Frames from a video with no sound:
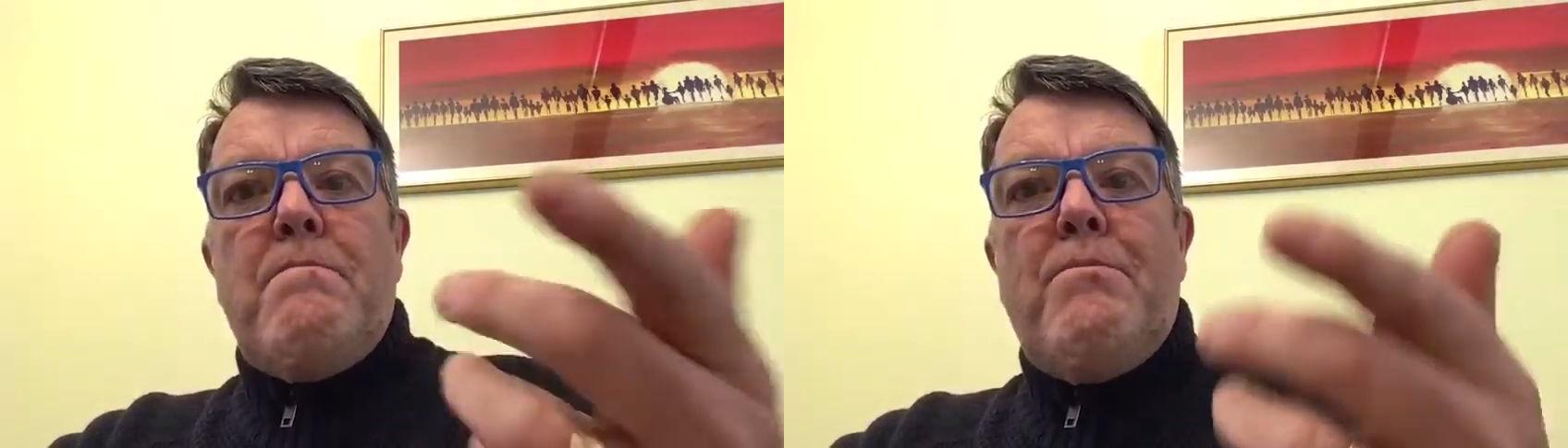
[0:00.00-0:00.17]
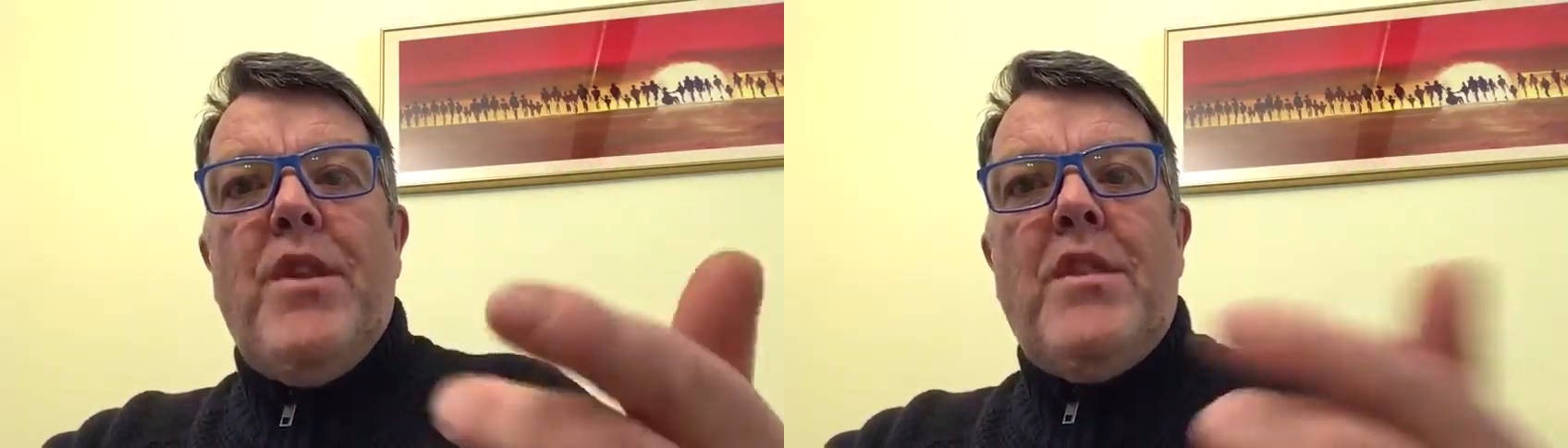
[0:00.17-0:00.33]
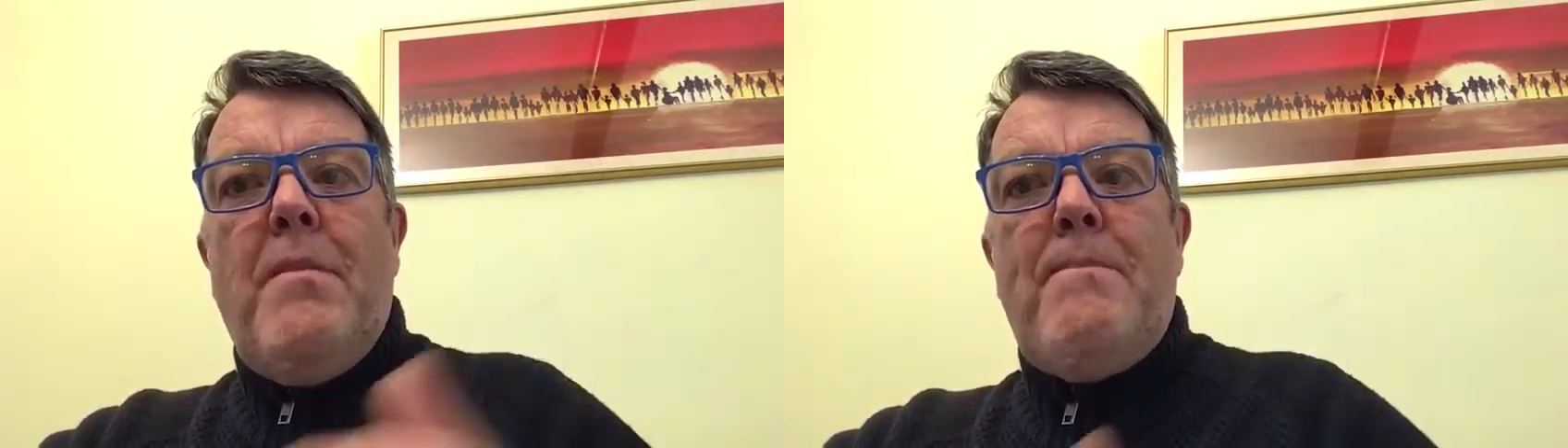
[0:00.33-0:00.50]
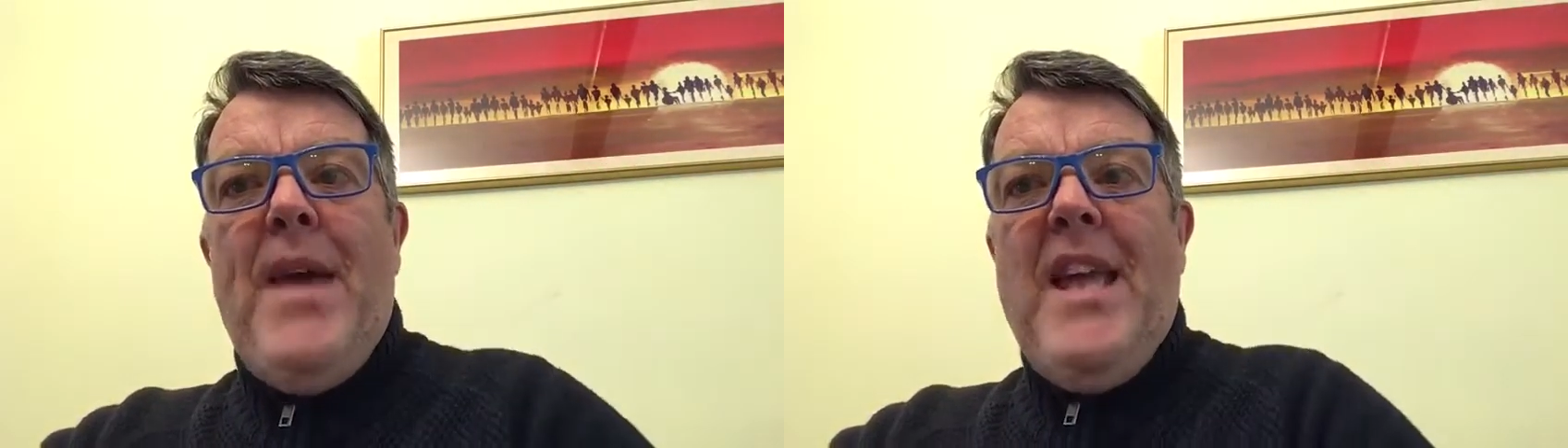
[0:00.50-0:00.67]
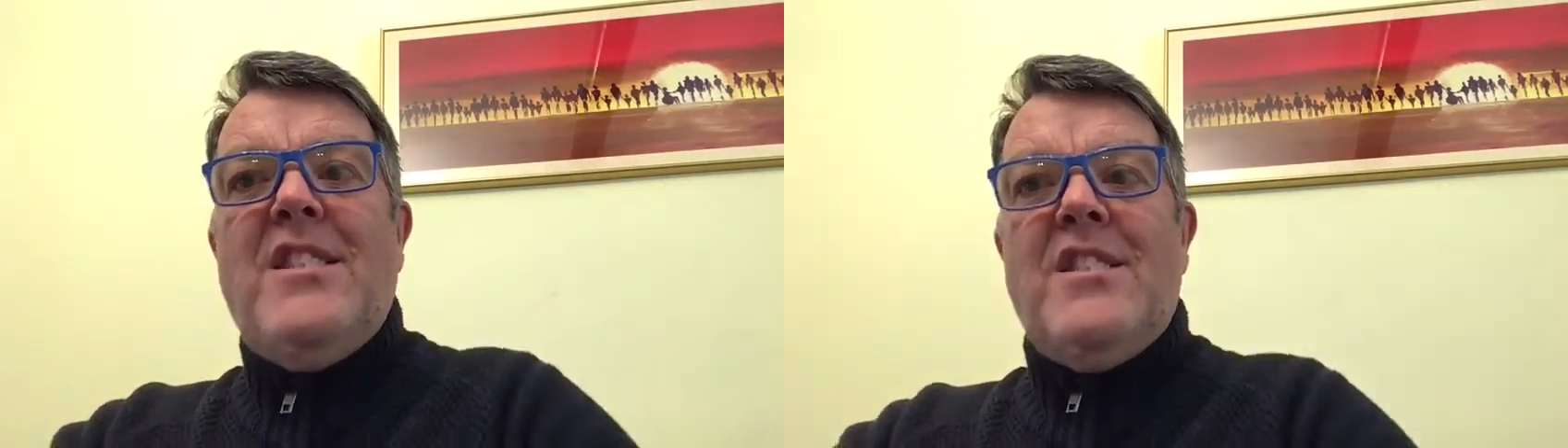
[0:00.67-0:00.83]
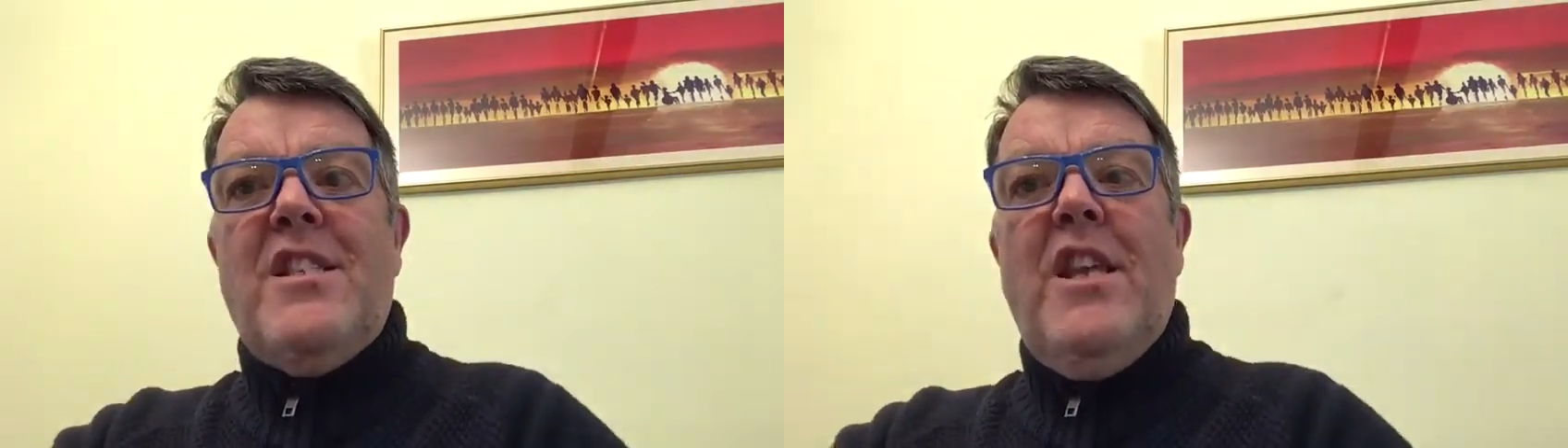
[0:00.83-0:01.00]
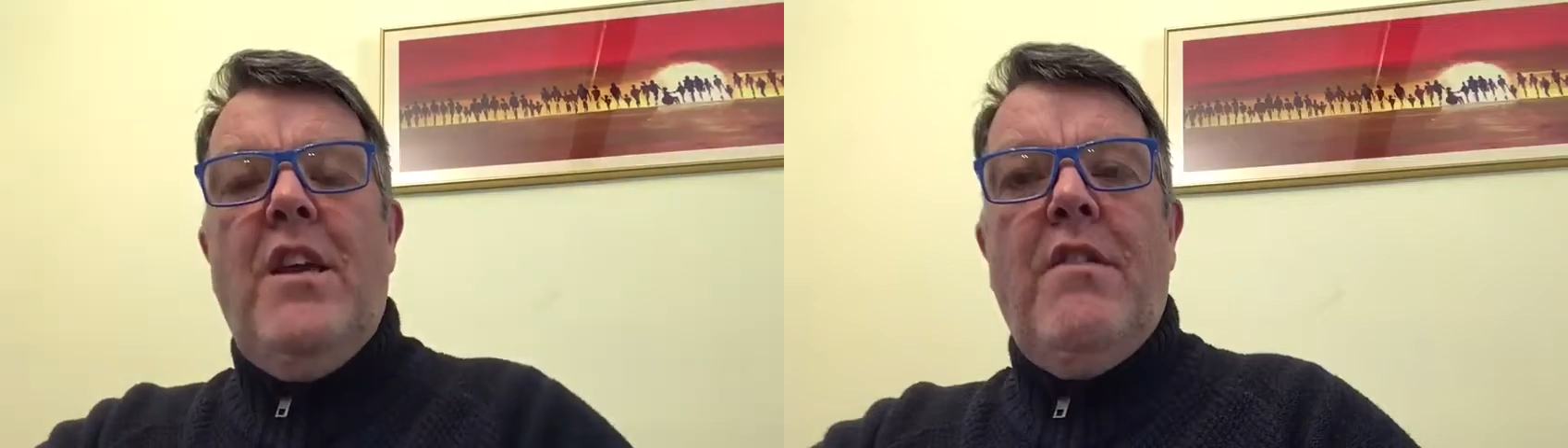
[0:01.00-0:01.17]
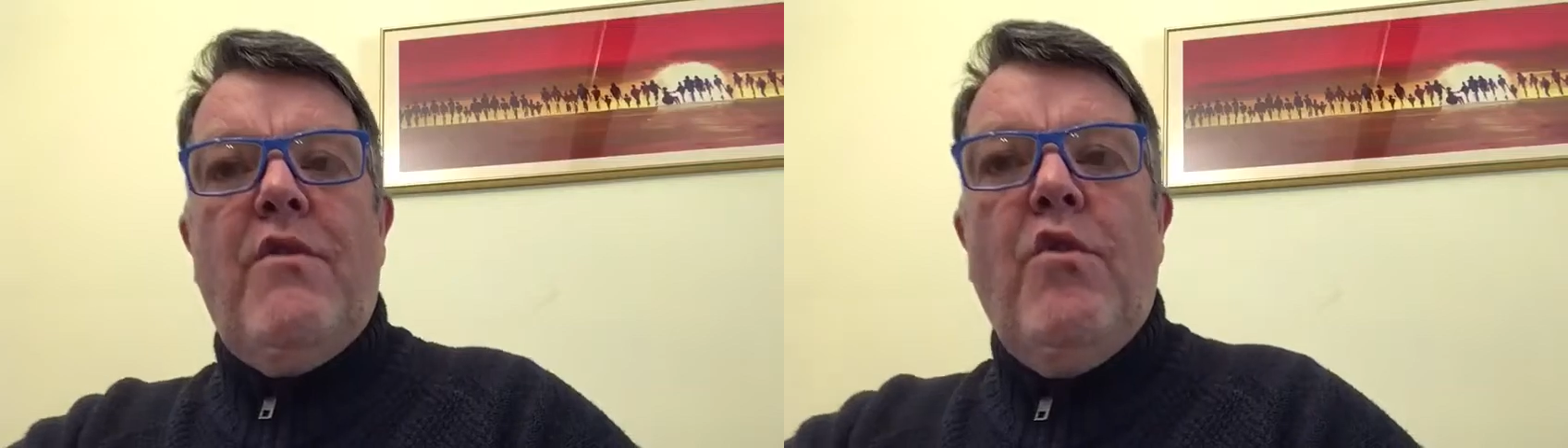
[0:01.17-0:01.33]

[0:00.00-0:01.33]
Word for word: But the best thing of